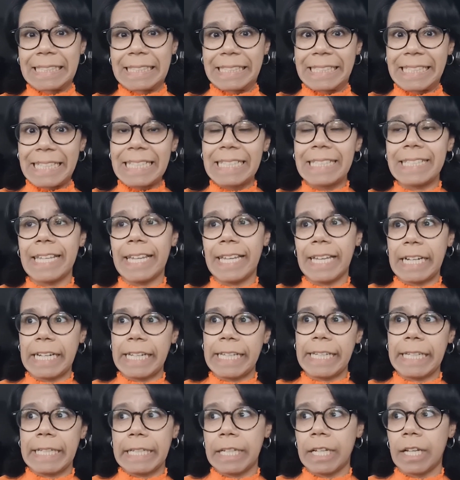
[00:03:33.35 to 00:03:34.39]

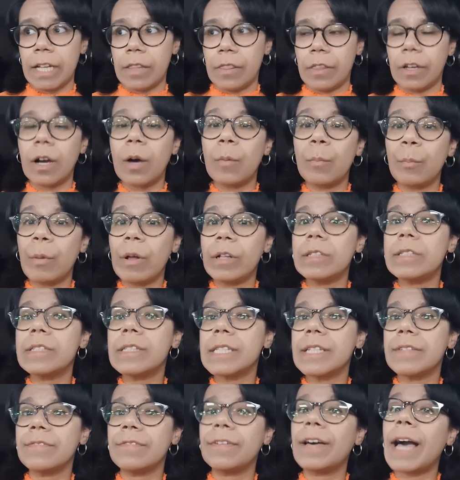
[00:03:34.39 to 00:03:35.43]
detailing the
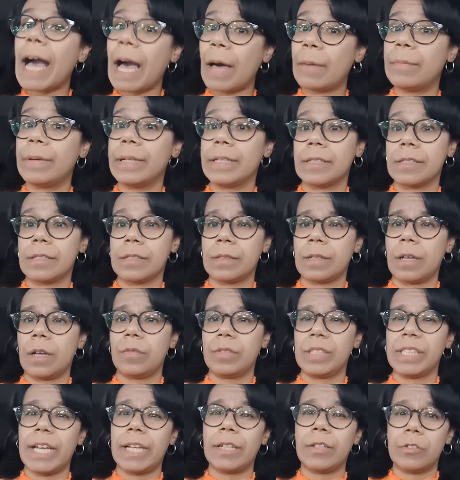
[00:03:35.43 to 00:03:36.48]
compulsive habits
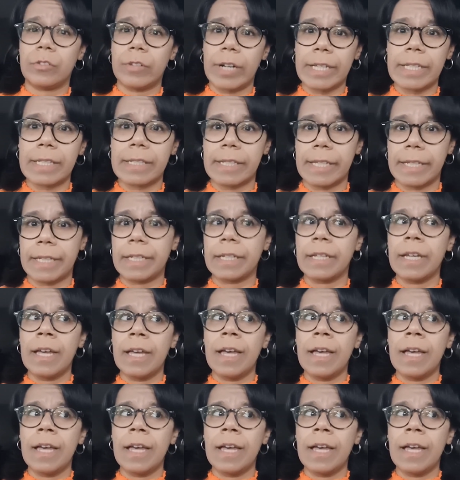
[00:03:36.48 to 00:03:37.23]
of an anorexic,